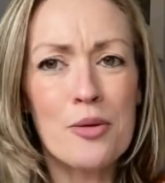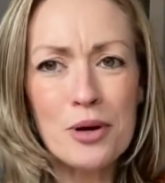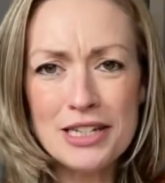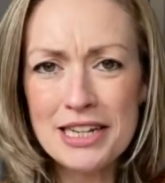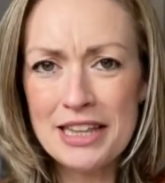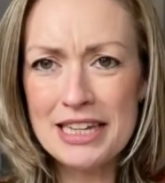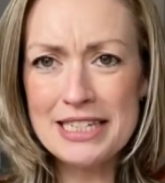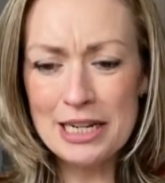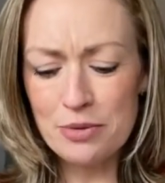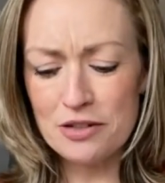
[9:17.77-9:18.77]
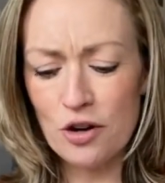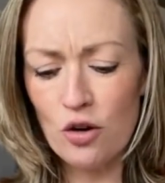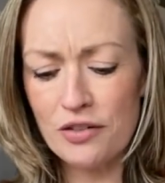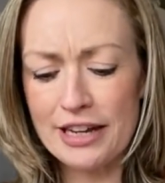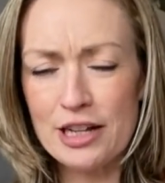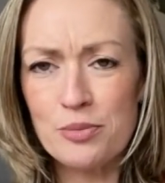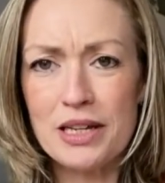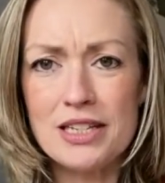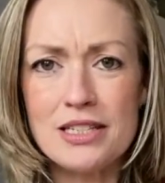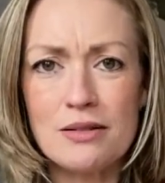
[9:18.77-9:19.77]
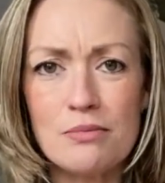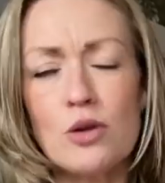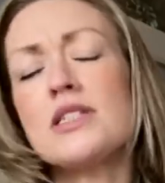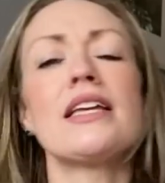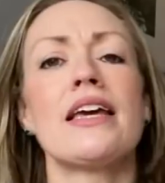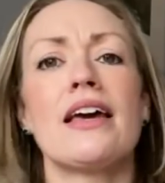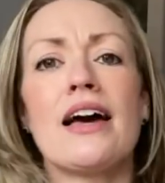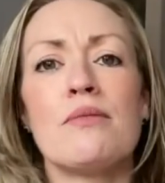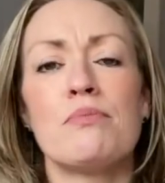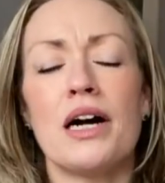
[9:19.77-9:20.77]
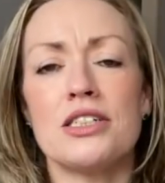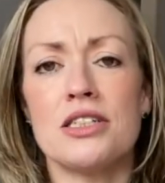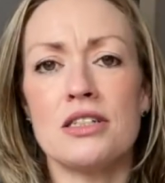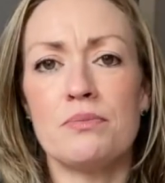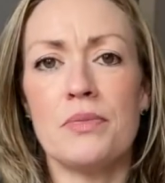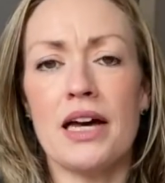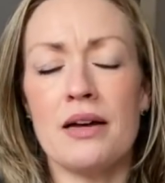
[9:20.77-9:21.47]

personally I think is a little bit of overkill, because mostly pattern